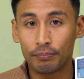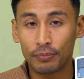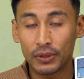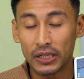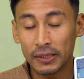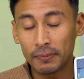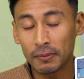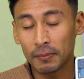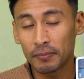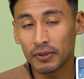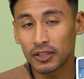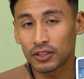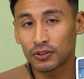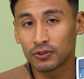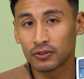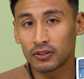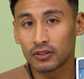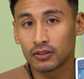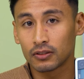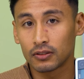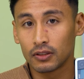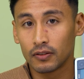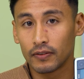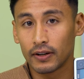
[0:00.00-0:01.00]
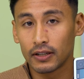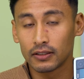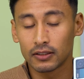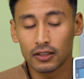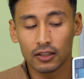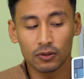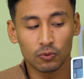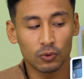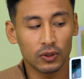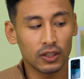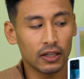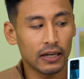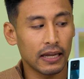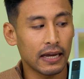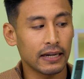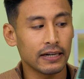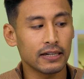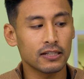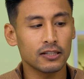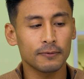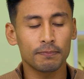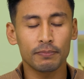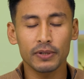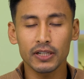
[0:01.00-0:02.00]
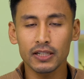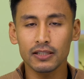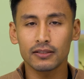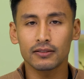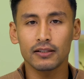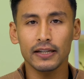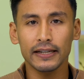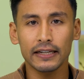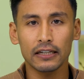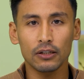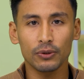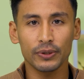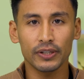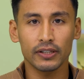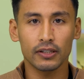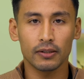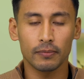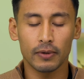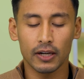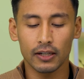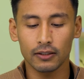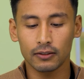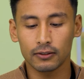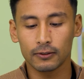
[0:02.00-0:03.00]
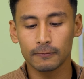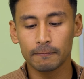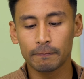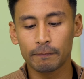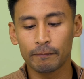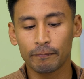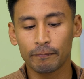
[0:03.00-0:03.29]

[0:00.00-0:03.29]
premiumness to this device as well, and it is a pretty slick looking device